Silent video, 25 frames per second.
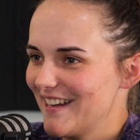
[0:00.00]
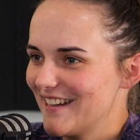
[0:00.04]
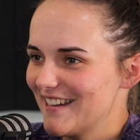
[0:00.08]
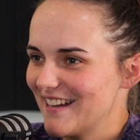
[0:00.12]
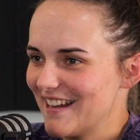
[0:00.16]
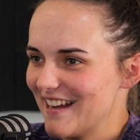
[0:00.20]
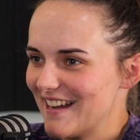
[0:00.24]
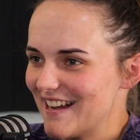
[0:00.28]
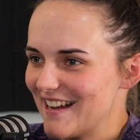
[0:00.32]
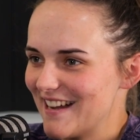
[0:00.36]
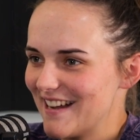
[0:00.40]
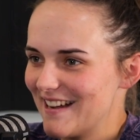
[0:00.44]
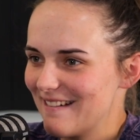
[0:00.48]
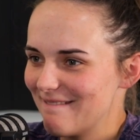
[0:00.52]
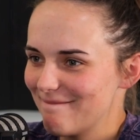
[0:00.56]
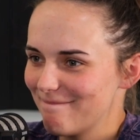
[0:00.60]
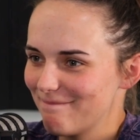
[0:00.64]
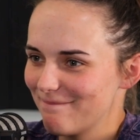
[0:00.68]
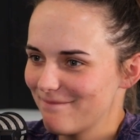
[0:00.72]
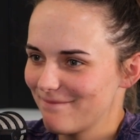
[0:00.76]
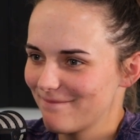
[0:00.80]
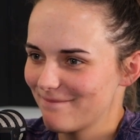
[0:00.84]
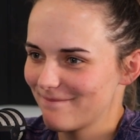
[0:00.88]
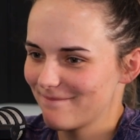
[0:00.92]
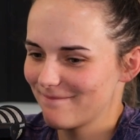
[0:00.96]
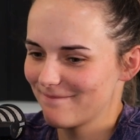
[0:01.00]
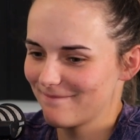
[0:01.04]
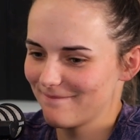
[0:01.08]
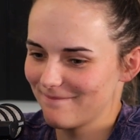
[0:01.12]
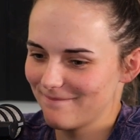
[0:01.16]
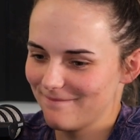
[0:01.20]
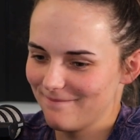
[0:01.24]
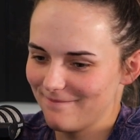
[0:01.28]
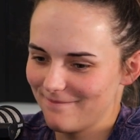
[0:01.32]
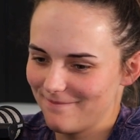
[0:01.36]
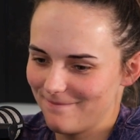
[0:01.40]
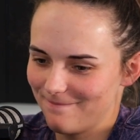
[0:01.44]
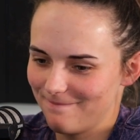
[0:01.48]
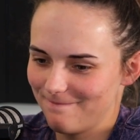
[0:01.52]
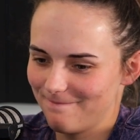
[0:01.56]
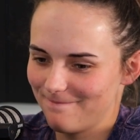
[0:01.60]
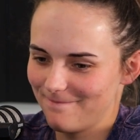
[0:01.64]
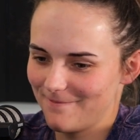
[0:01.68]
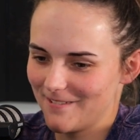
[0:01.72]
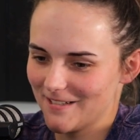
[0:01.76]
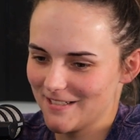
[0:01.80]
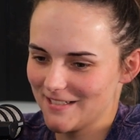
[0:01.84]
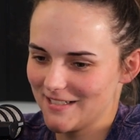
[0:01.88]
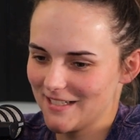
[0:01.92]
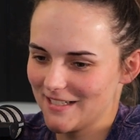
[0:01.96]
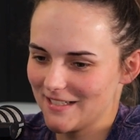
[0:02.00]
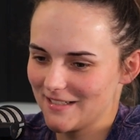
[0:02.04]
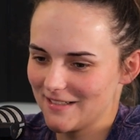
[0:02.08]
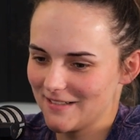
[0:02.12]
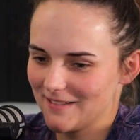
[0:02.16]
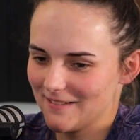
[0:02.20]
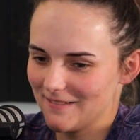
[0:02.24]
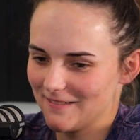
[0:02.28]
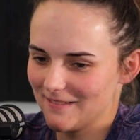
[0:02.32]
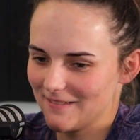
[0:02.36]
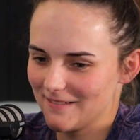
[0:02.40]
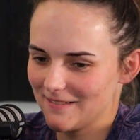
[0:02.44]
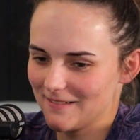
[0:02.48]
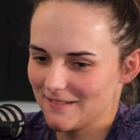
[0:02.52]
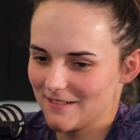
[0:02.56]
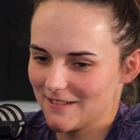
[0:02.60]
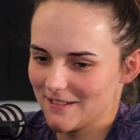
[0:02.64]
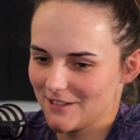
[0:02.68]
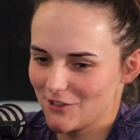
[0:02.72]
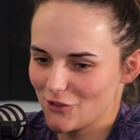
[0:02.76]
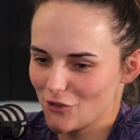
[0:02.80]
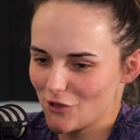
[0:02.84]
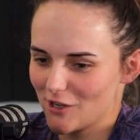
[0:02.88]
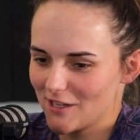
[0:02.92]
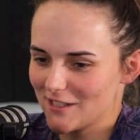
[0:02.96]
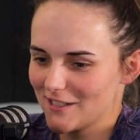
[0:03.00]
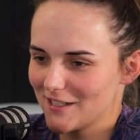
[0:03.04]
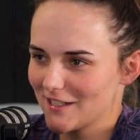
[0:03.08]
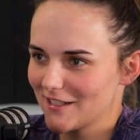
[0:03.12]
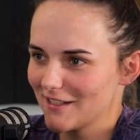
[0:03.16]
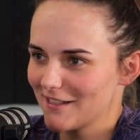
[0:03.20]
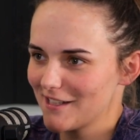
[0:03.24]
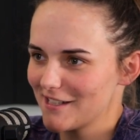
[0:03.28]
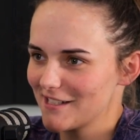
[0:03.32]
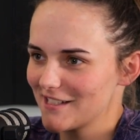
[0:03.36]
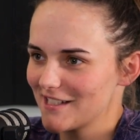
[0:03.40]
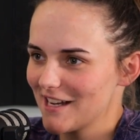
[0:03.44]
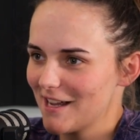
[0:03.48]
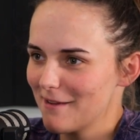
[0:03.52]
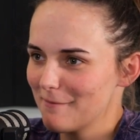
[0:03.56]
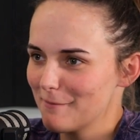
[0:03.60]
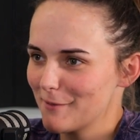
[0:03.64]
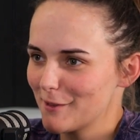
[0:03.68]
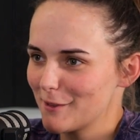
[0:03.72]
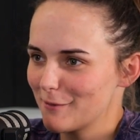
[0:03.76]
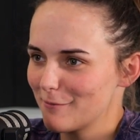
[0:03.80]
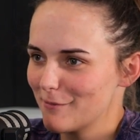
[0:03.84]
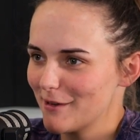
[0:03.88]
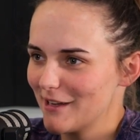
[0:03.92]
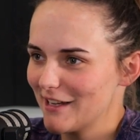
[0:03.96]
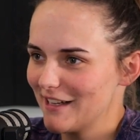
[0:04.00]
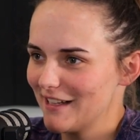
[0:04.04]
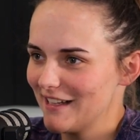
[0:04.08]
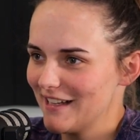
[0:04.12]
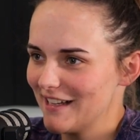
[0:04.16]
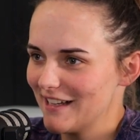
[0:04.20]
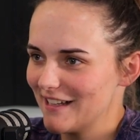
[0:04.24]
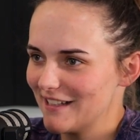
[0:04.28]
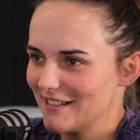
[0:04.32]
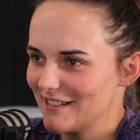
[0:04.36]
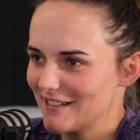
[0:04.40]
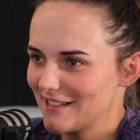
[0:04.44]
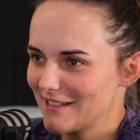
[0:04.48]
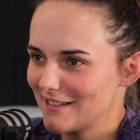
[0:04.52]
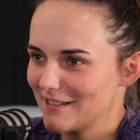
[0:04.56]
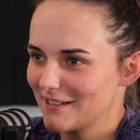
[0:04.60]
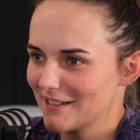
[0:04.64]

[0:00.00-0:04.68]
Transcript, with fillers: Amazing. Just tried to hit the stumps. But, yeah, it's